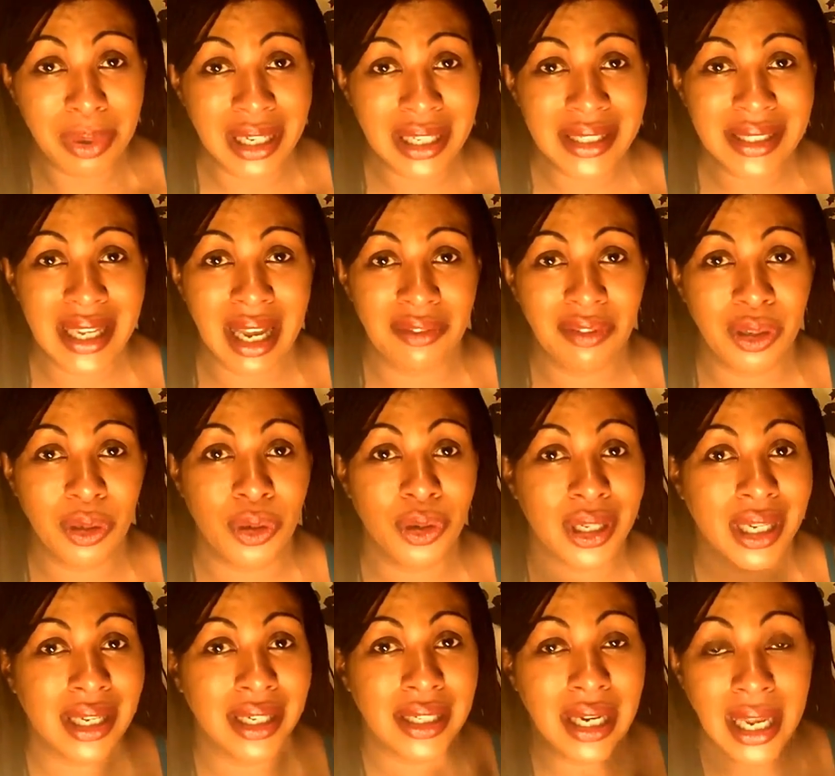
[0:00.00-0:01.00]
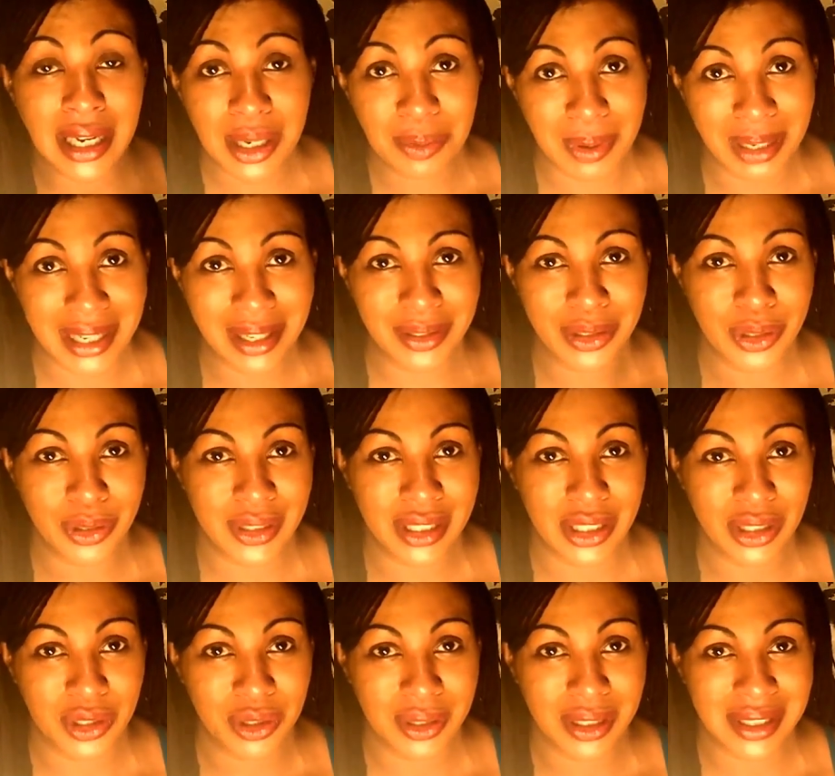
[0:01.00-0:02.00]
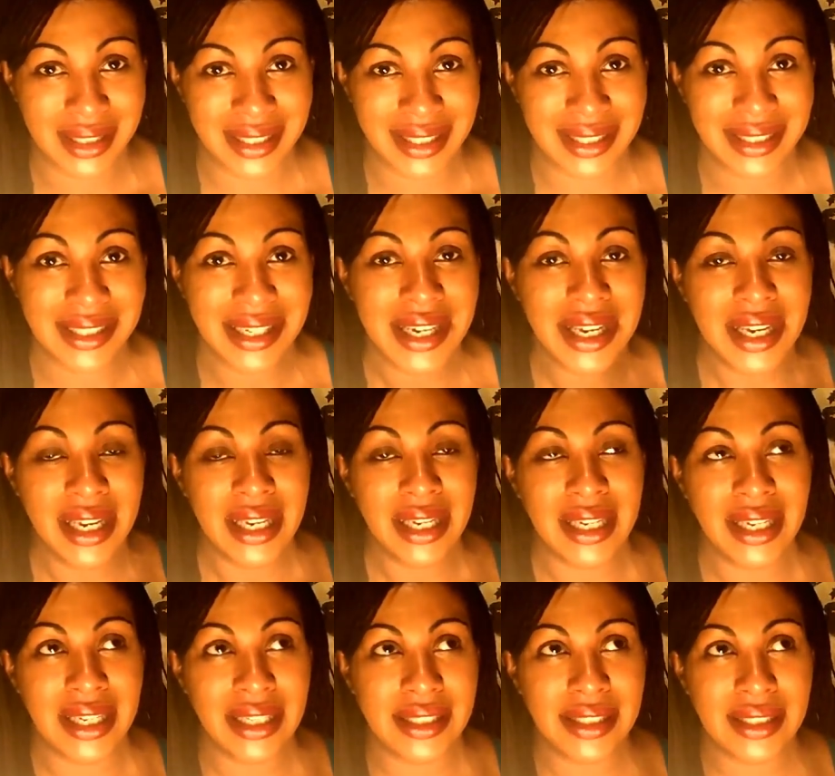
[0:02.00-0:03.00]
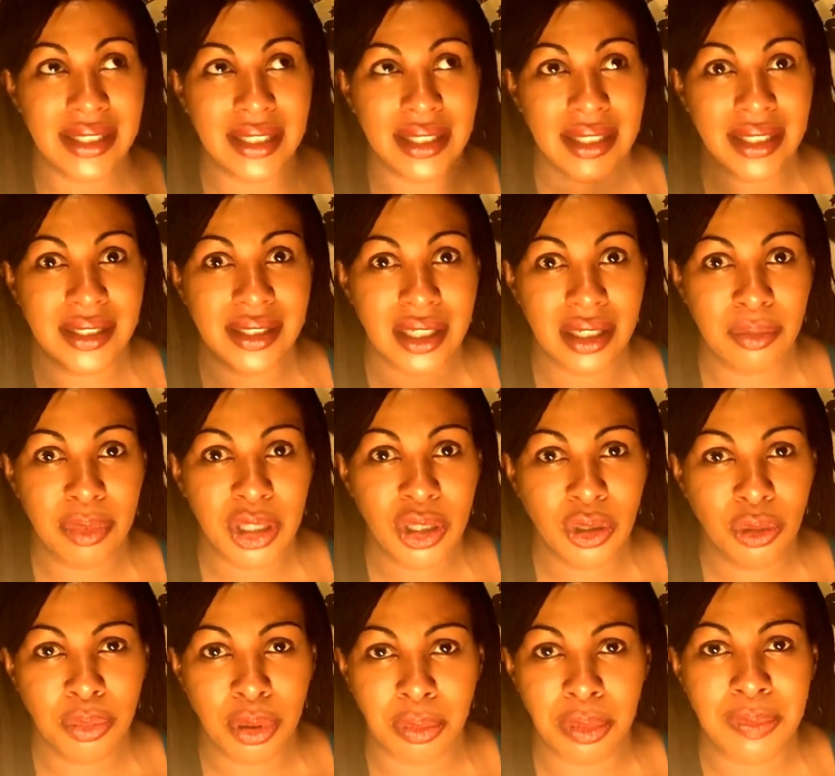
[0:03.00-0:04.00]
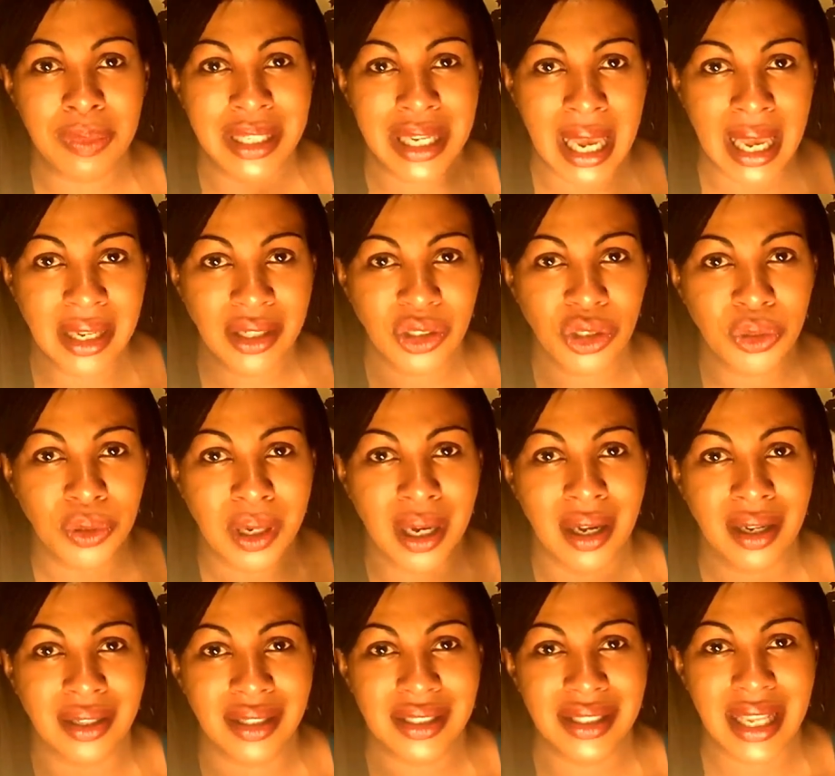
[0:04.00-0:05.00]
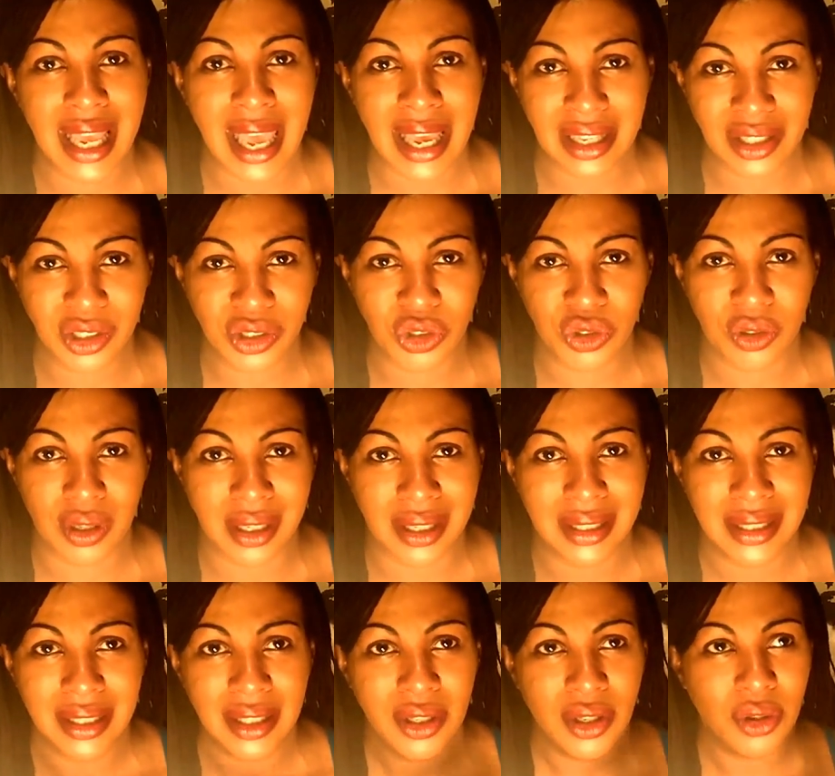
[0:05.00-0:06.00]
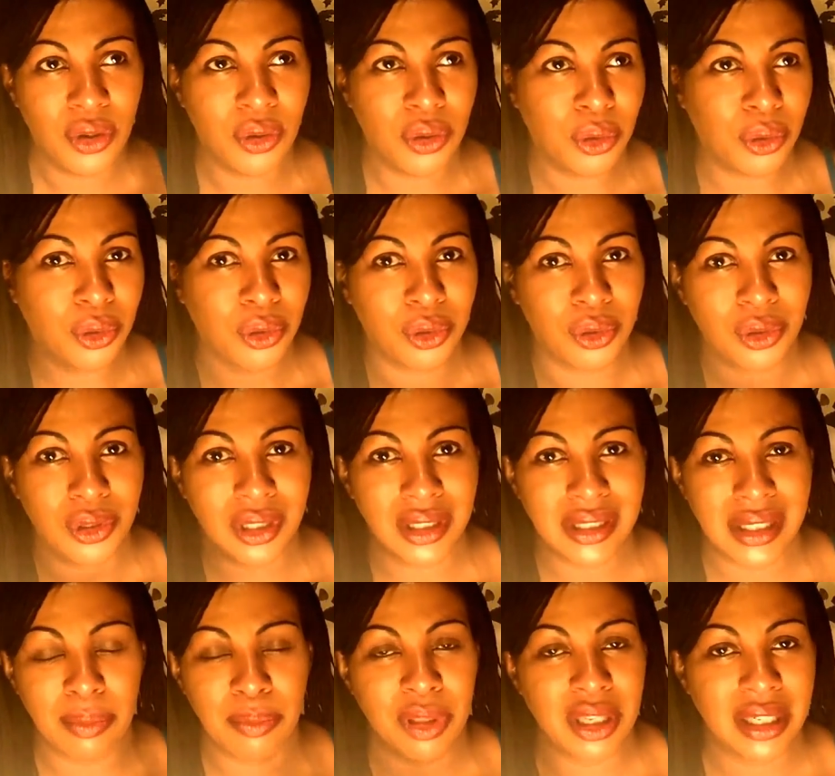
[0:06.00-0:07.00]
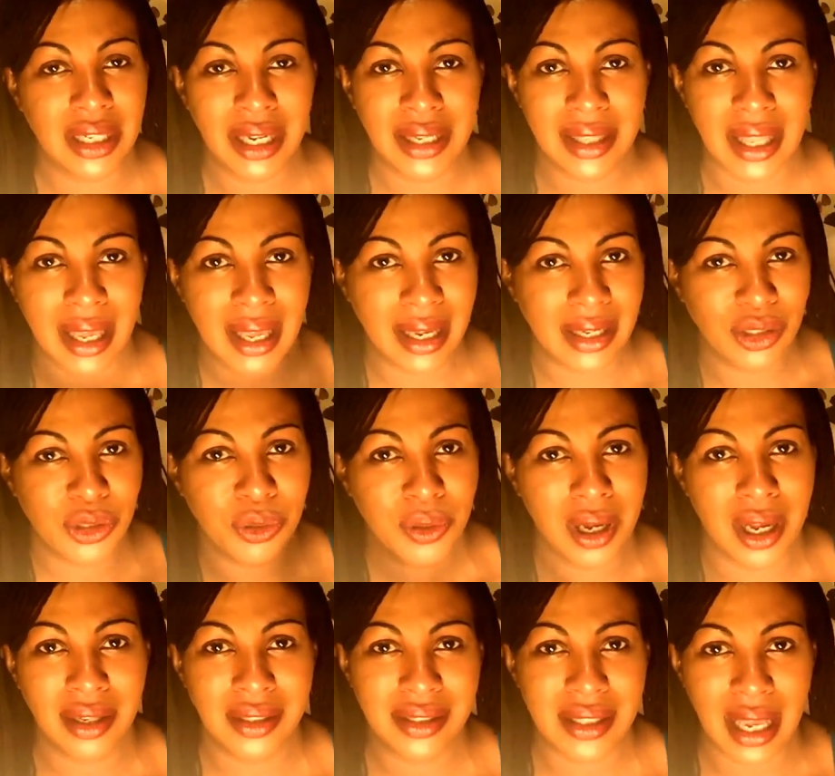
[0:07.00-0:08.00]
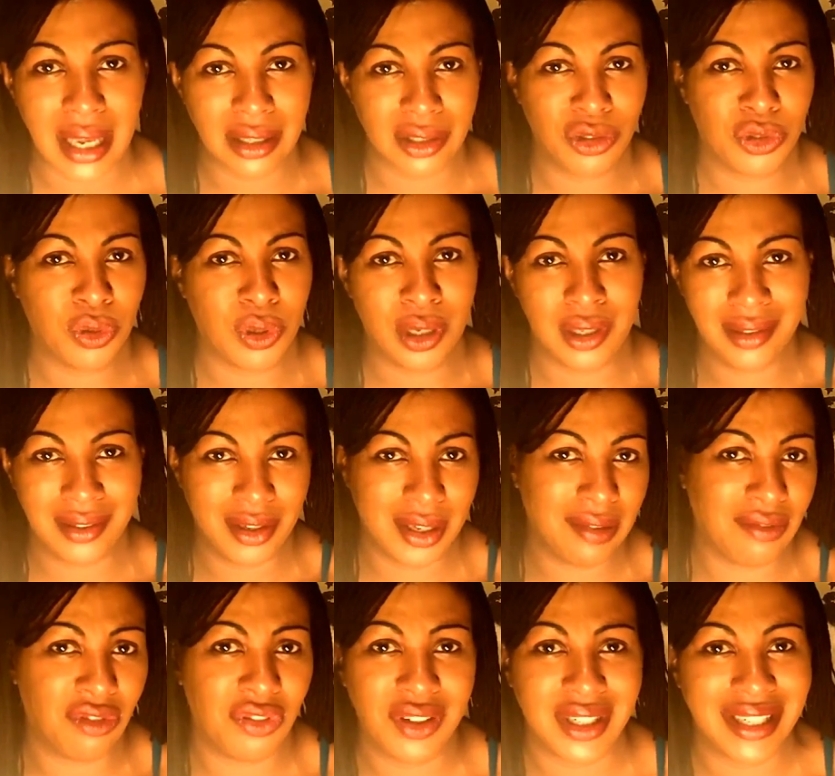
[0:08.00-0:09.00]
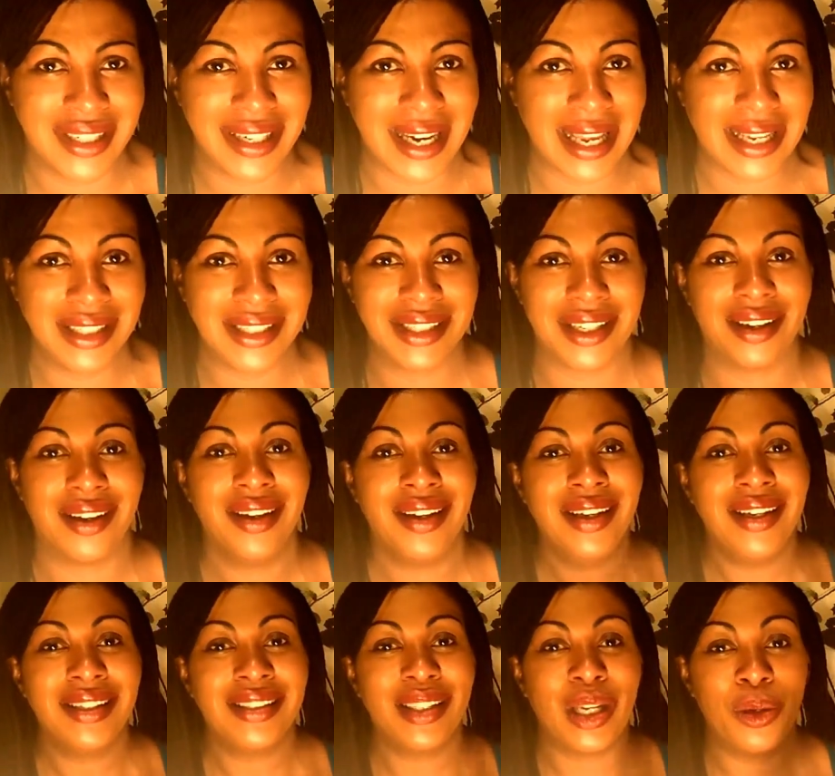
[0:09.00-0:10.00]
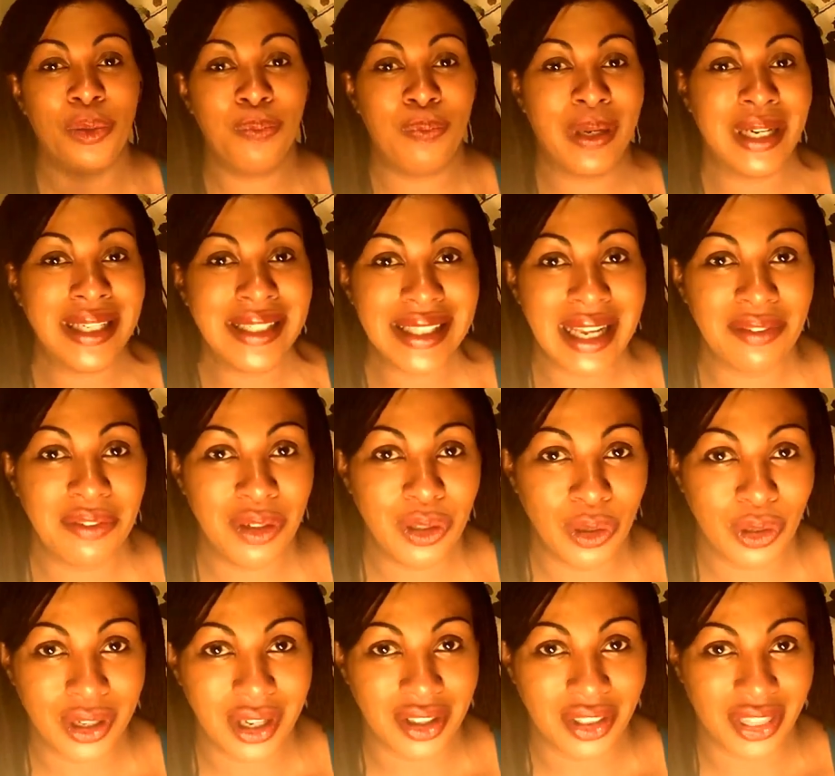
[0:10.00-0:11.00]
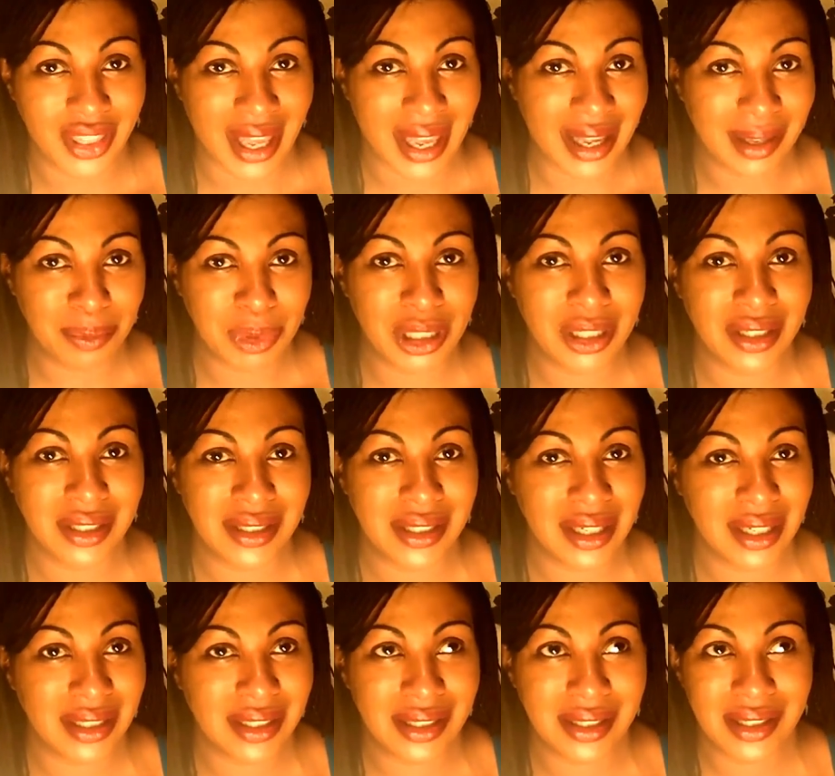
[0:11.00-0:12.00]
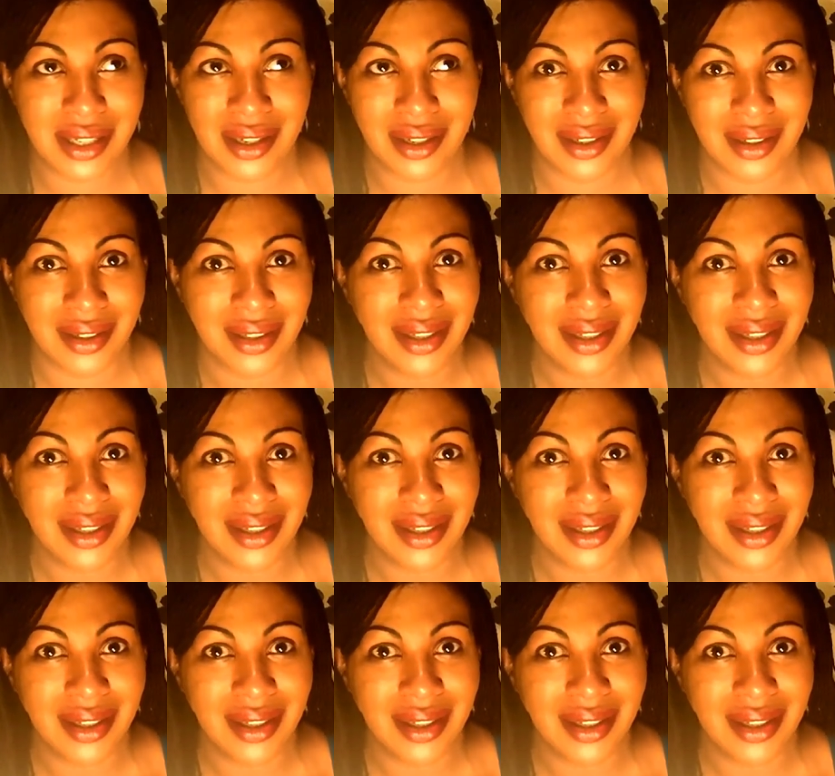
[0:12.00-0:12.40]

please have a look, and anyone else who's interested, it's going to be called probably Angel Hugs Extra or something like that. Angel Hugs Extra Infinite Nature. So please have a look at that, because it's